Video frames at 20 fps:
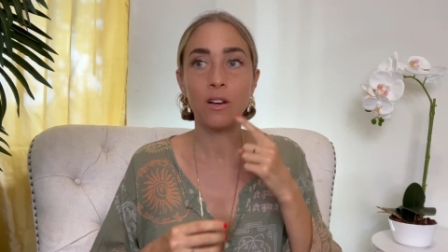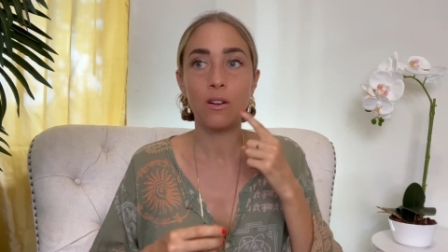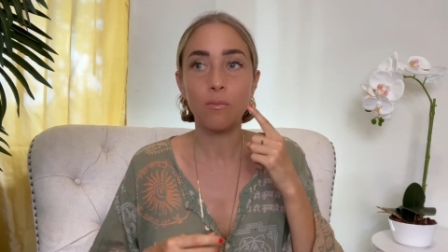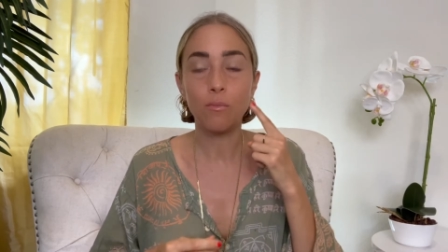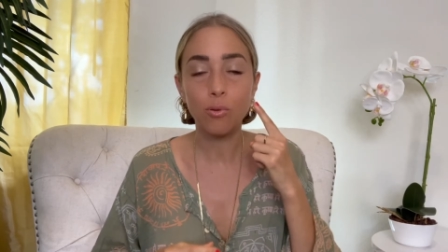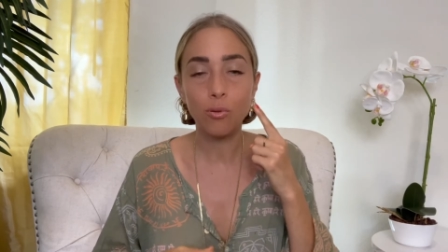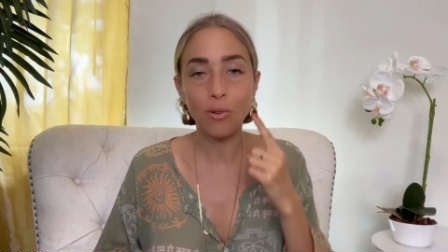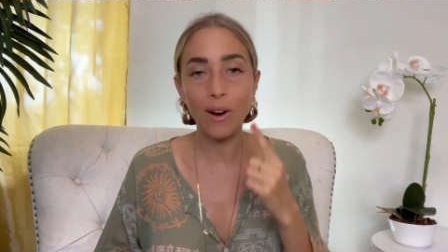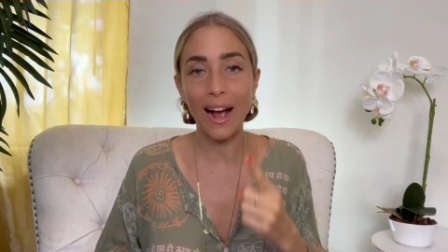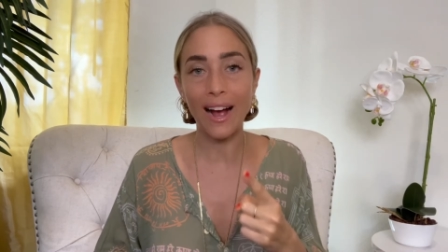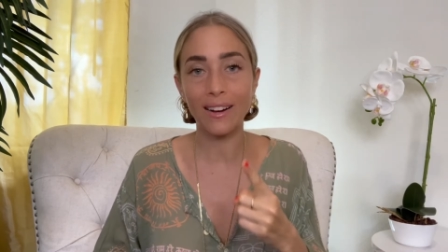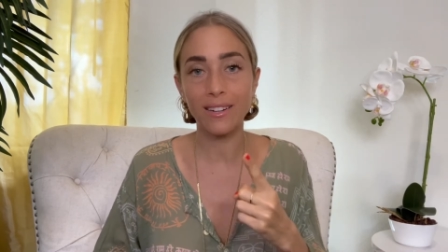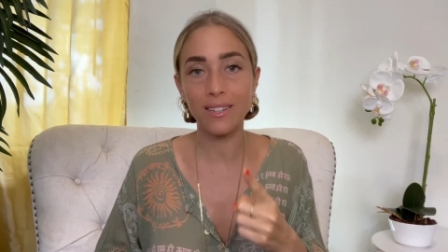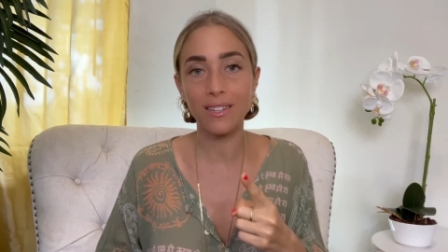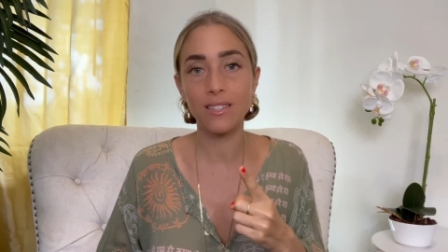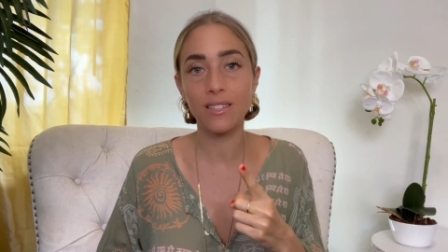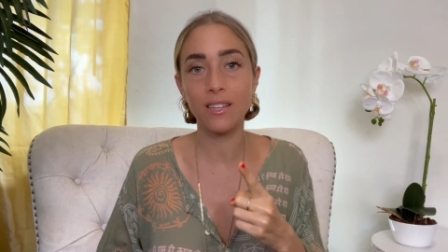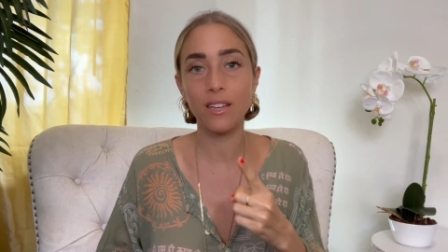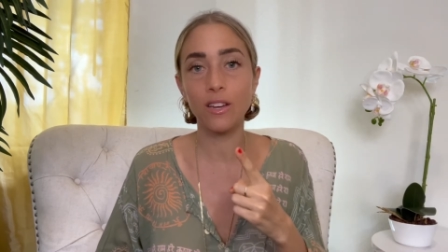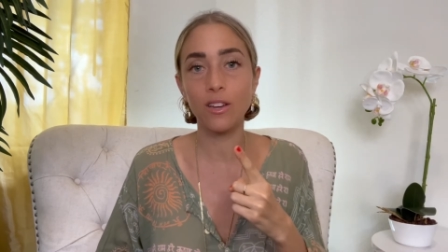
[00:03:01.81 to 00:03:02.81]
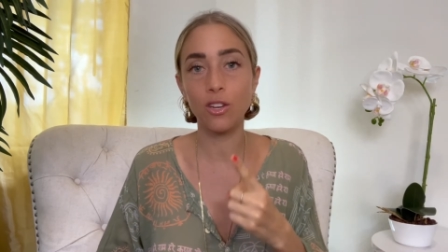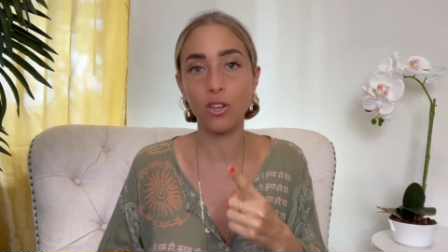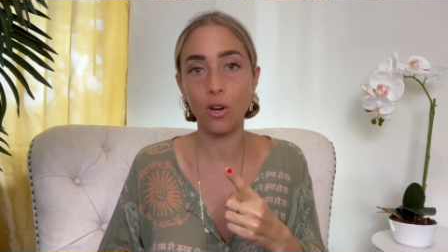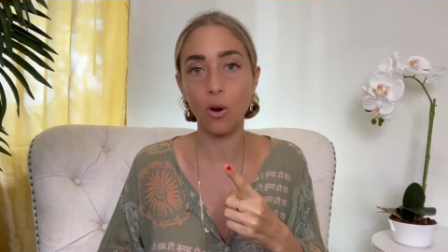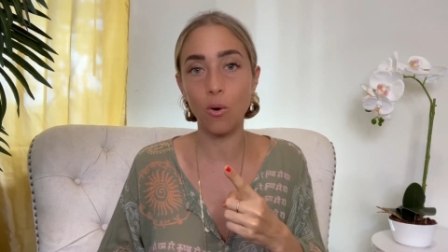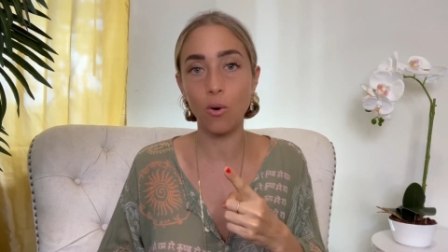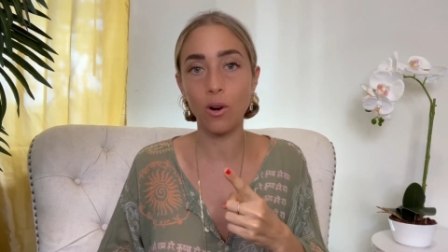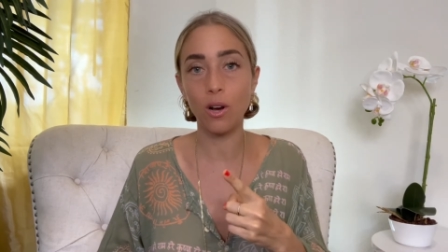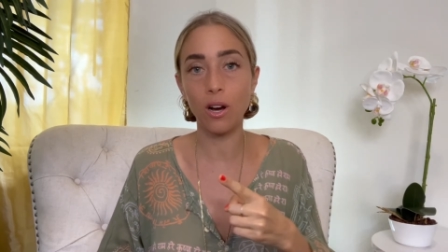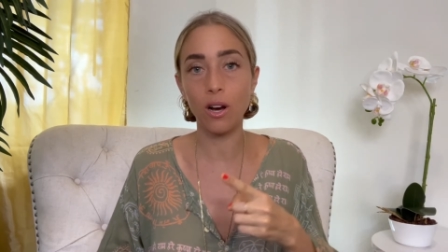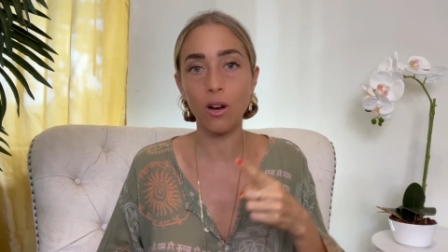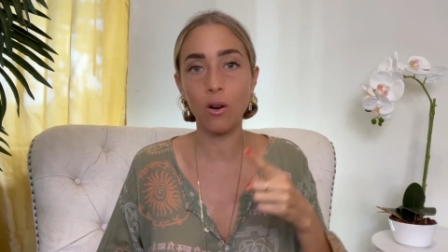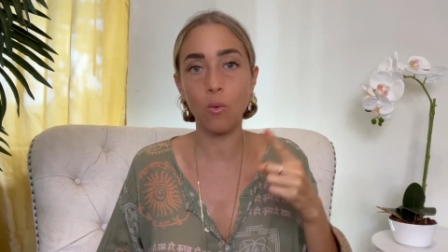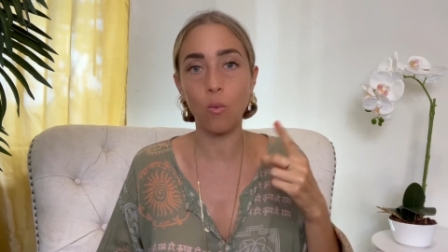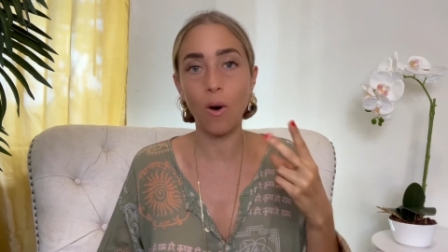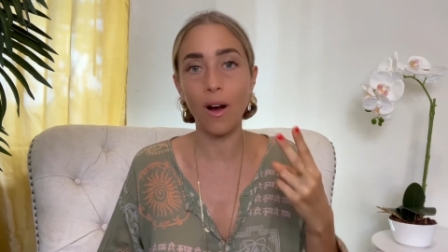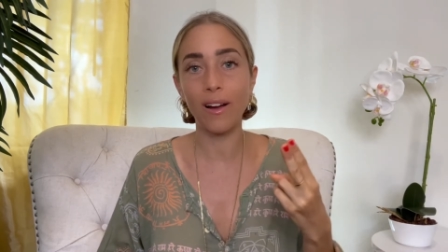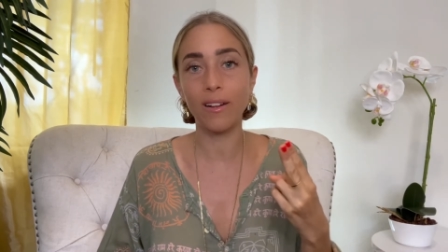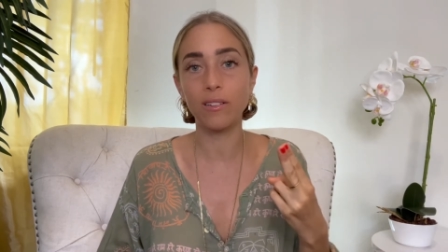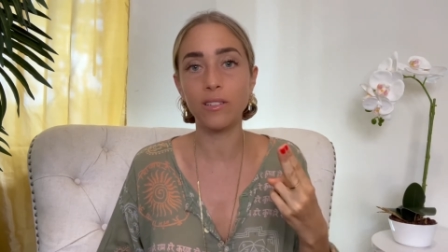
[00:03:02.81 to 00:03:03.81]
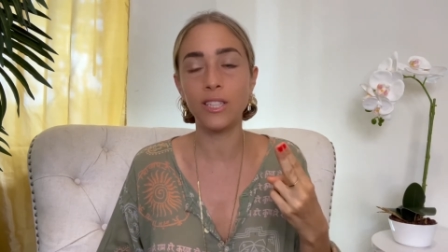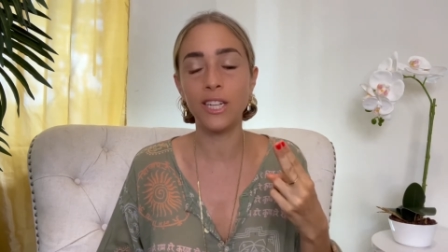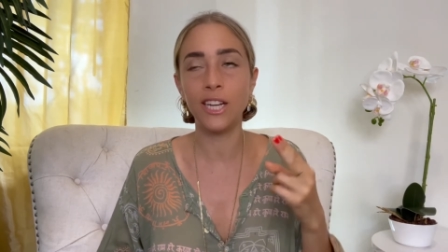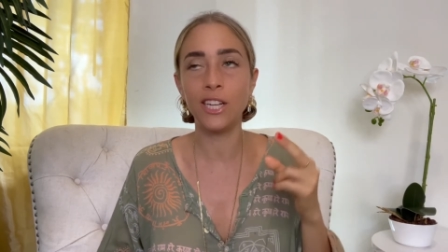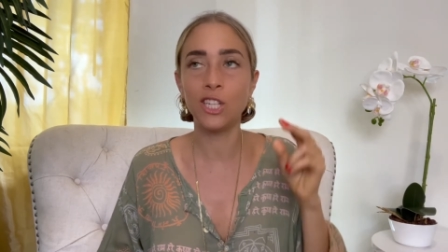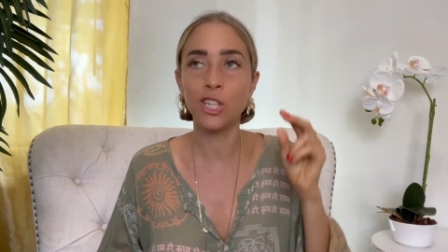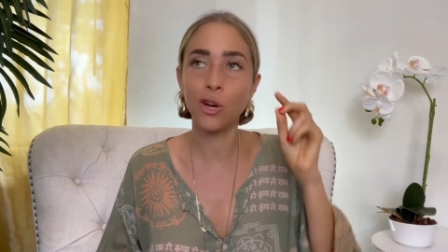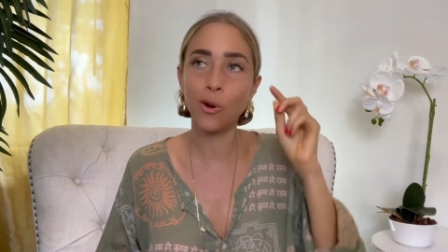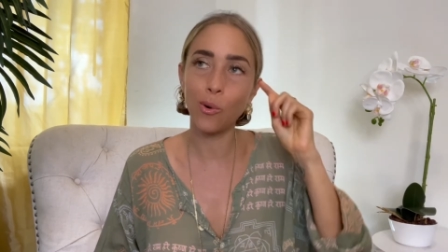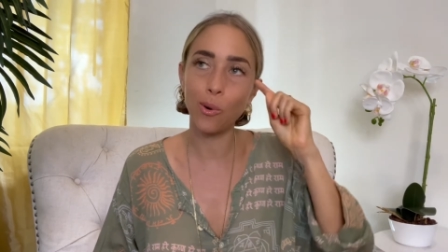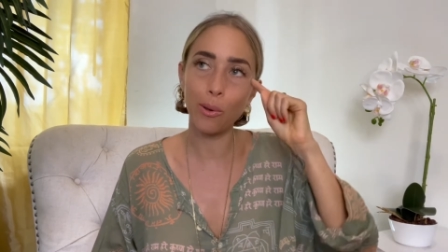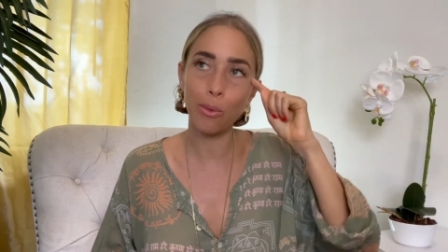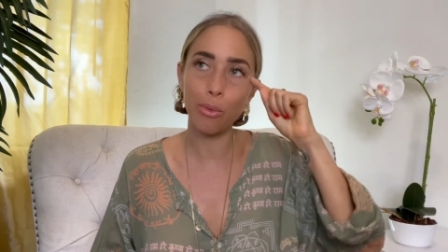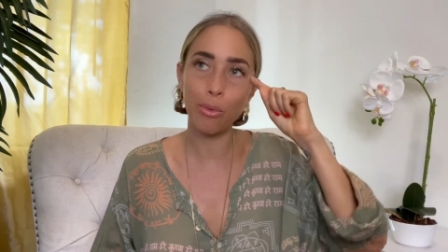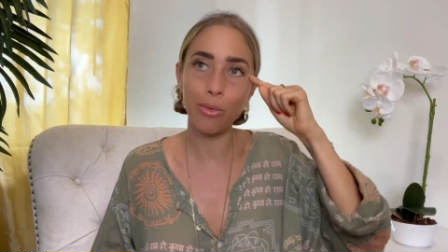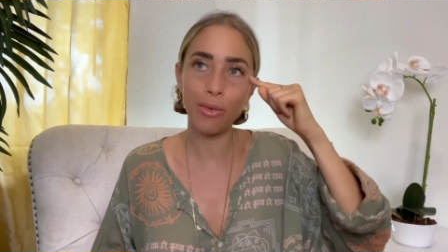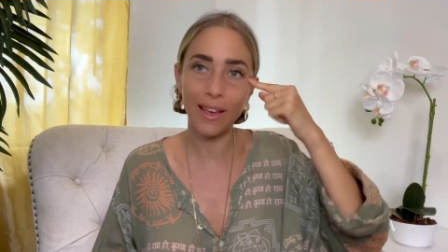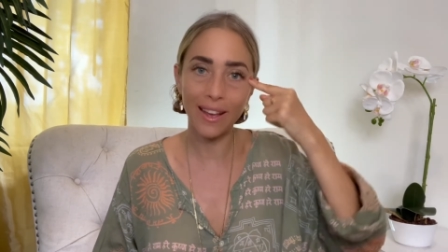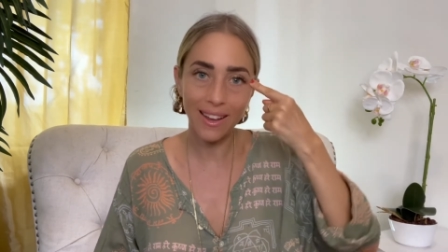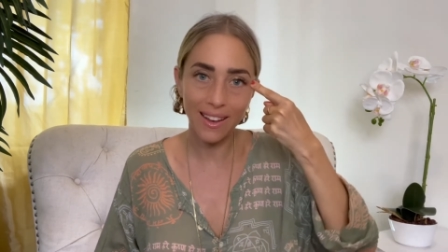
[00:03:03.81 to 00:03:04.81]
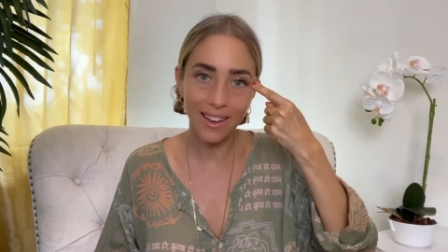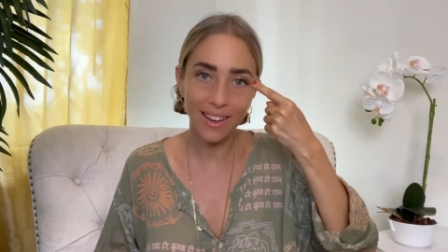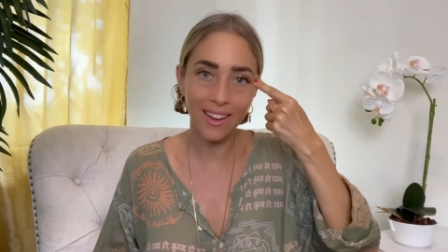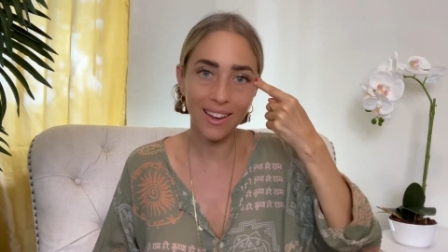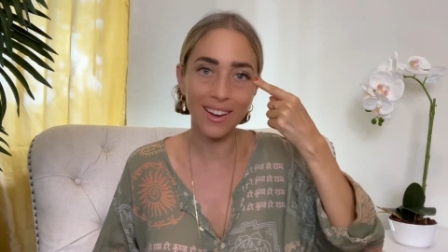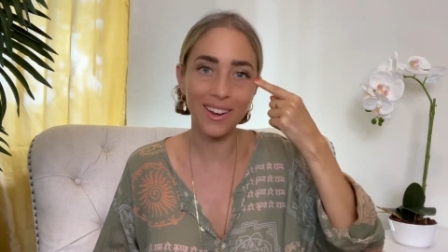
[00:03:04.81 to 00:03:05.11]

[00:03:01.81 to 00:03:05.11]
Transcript: practicing yoga while teaching or thinking